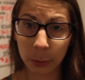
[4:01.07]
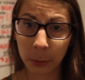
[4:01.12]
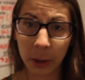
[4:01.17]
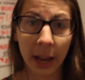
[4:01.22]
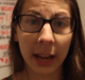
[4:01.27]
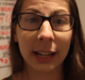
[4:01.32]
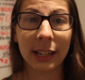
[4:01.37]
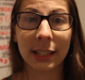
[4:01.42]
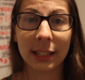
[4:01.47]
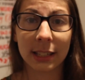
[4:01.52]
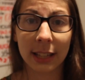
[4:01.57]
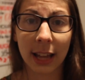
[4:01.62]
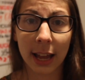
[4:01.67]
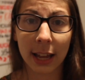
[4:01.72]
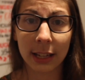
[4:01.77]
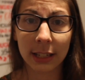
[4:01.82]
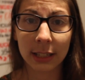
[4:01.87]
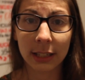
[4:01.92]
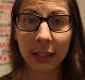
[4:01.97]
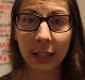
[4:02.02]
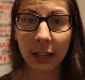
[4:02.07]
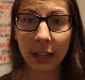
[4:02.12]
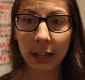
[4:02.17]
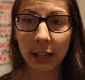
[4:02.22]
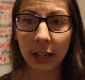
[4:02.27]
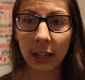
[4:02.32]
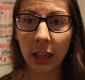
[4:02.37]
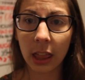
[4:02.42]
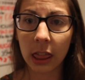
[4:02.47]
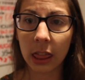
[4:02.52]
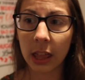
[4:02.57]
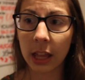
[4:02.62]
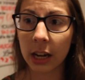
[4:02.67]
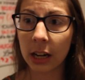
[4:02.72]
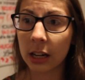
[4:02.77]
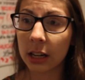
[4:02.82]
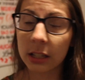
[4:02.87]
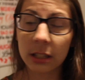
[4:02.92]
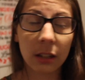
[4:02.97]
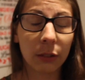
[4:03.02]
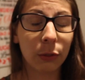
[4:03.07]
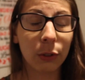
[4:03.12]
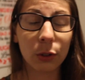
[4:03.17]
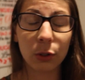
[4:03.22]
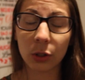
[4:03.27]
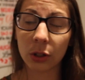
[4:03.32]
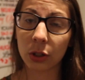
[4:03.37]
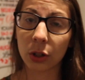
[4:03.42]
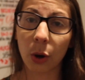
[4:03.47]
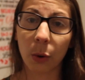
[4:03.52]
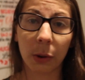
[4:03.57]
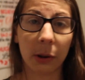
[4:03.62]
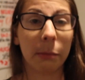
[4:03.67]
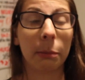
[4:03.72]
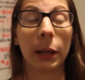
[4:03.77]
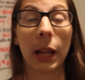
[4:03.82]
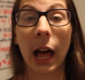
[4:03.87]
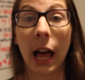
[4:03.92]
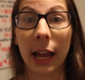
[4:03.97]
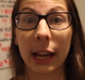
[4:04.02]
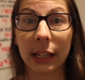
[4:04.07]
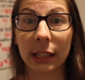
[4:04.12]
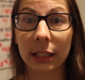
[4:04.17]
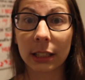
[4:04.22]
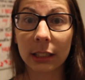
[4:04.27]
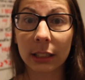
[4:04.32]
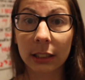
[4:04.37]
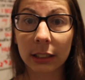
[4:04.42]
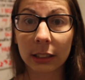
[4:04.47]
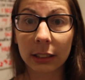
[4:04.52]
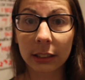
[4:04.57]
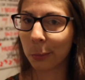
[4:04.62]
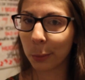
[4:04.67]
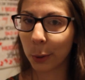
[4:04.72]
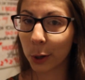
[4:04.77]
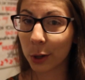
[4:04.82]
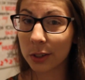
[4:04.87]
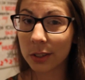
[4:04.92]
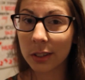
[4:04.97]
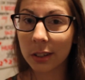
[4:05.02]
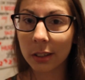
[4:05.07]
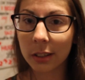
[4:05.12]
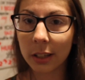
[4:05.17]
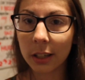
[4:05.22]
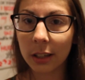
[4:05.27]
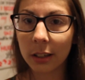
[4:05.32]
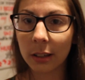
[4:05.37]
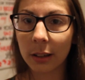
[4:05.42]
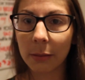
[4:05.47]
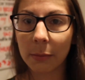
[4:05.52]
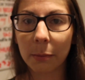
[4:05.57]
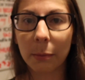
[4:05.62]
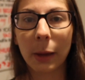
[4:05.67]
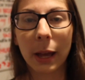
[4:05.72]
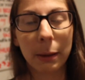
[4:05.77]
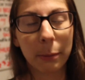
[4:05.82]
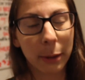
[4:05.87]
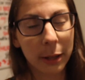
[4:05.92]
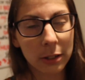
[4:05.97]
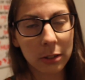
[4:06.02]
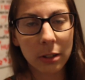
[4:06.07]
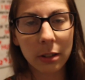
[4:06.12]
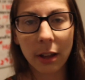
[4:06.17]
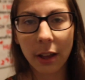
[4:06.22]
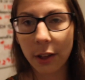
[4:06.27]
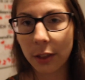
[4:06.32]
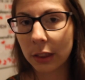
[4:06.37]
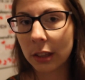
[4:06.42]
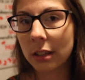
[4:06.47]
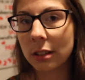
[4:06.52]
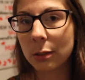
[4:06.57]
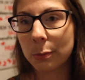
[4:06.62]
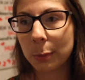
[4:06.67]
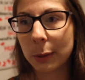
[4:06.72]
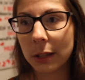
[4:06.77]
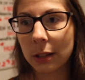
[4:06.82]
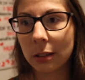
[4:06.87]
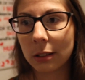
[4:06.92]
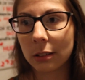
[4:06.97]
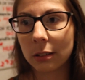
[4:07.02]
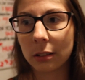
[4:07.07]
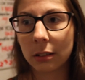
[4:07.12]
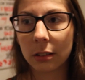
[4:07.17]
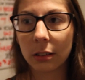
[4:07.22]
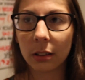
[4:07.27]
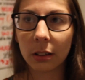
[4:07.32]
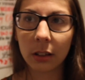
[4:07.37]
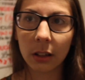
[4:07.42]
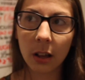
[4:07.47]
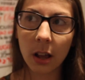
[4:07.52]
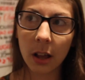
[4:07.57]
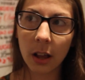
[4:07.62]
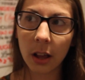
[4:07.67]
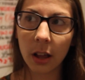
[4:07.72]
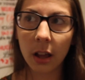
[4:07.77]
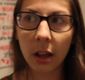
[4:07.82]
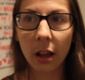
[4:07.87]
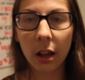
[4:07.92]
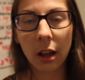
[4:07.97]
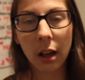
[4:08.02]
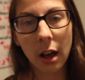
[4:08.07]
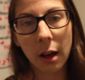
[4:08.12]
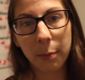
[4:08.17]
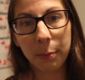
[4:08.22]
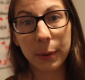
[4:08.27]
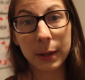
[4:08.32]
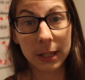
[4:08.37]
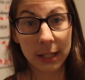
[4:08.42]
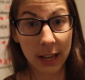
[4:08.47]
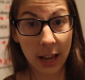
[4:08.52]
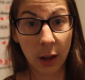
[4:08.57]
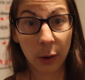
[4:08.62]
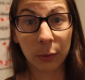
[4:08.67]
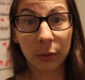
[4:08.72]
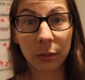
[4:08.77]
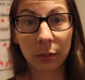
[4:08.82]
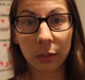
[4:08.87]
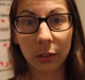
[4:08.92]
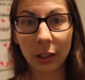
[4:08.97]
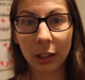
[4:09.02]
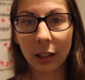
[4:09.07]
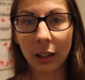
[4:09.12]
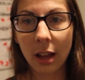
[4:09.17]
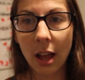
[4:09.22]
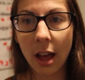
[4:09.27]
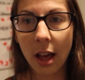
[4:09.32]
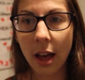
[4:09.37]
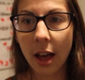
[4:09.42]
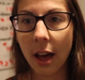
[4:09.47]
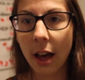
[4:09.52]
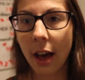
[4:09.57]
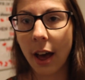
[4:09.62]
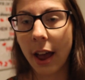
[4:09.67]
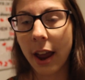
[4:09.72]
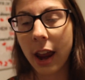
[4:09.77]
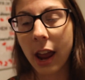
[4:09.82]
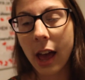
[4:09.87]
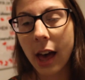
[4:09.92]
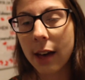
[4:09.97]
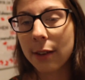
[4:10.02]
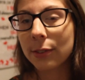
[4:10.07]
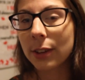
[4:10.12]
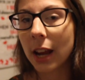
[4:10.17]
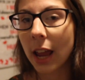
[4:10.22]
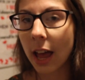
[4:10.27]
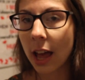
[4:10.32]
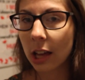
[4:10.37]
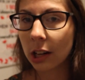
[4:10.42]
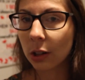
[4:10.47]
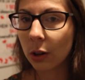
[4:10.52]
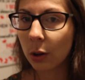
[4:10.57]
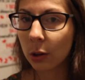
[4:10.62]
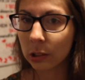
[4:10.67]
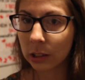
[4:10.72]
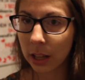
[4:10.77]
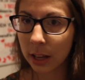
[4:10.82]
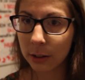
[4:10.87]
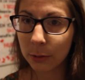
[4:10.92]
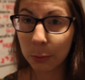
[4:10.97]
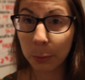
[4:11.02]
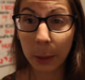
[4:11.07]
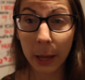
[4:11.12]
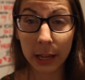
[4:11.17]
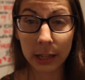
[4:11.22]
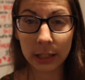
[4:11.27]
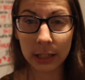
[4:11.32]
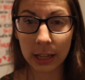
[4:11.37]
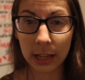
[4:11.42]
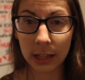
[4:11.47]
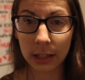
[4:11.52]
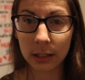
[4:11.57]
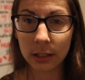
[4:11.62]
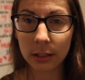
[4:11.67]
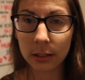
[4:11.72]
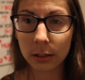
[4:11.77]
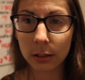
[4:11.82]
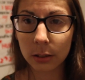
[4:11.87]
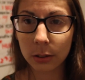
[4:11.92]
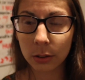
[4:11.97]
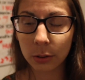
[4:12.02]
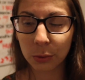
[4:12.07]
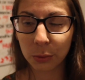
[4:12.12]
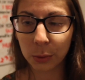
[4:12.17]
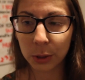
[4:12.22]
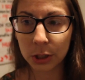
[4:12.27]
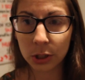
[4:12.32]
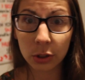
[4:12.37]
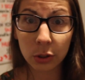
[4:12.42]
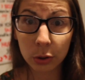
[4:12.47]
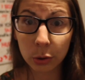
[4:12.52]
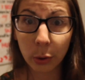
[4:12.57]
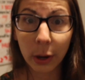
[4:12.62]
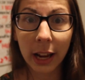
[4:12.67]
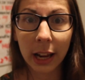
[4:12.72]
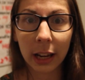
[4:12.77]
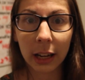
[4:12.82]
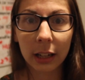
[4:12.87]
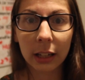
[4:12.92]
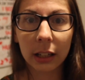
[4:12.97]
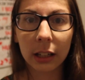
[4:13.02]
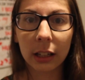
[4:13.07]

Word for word: mindset than it is if you just go in blind. Personally, my mental health has been up and down. I haven't had a whole lot of bad days, which is great,